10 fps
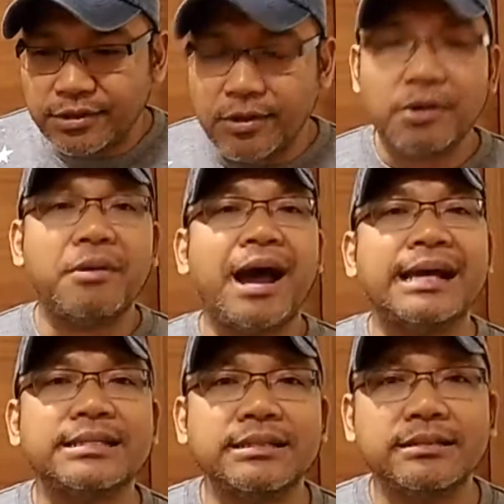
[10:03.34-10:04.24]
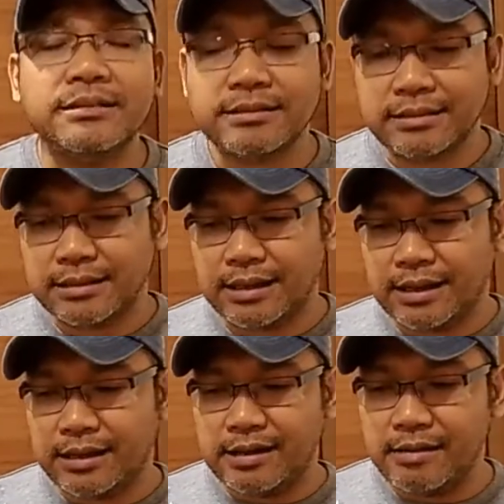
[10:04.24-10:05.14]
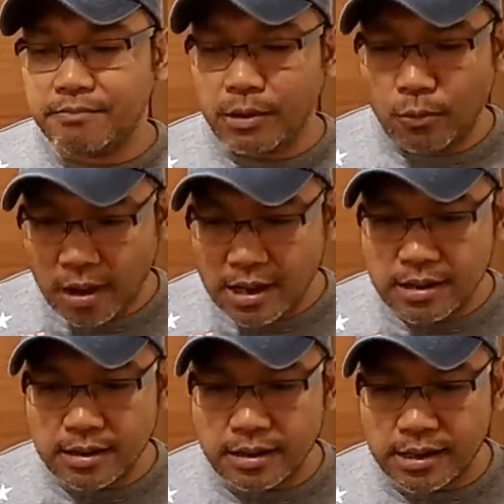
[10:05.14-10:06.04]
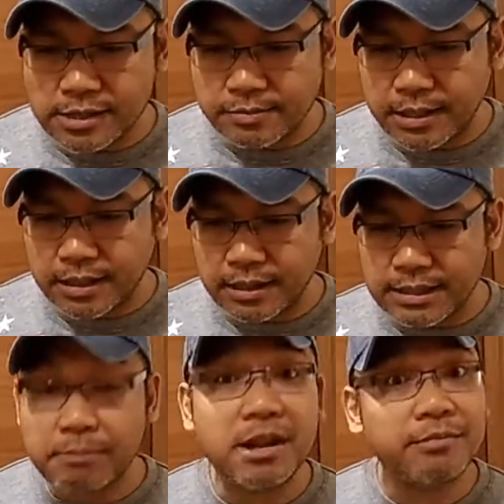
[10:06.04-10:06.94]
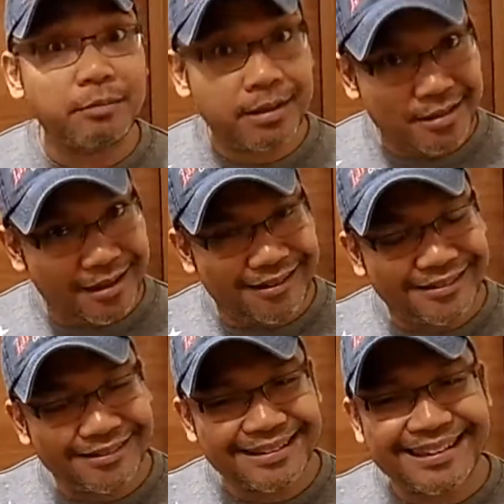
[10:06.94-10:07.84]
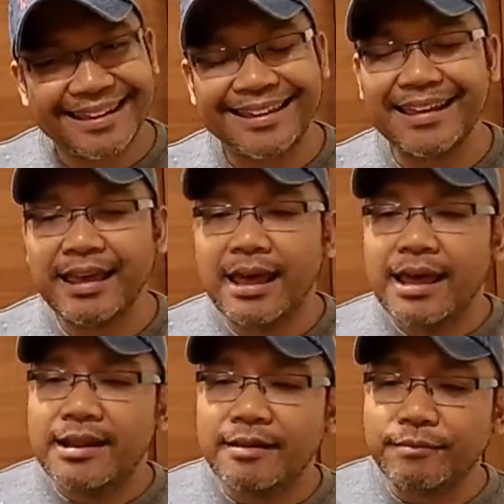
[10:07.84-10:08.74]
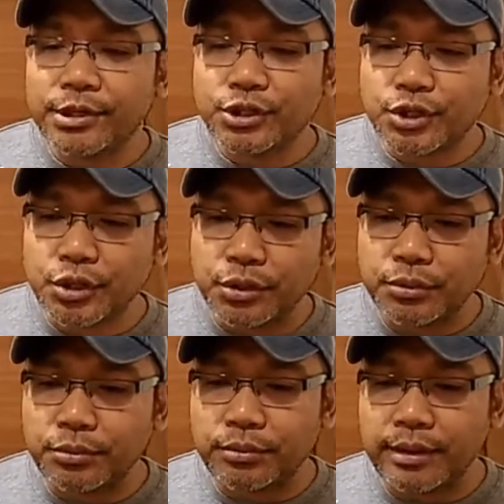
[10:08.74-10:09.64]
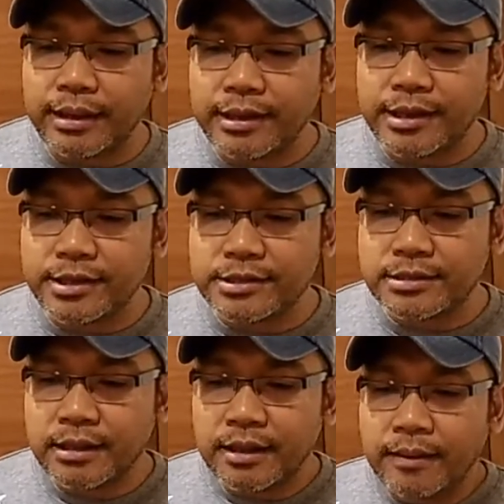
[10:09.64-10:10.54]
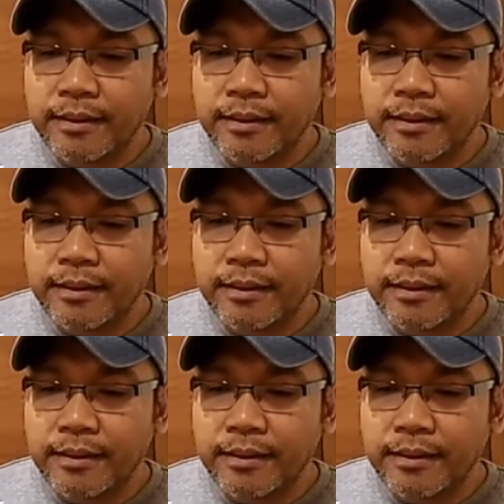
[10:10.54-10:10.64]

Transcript: to go to Iceland. Number one is because I've never been there, okay? Number two is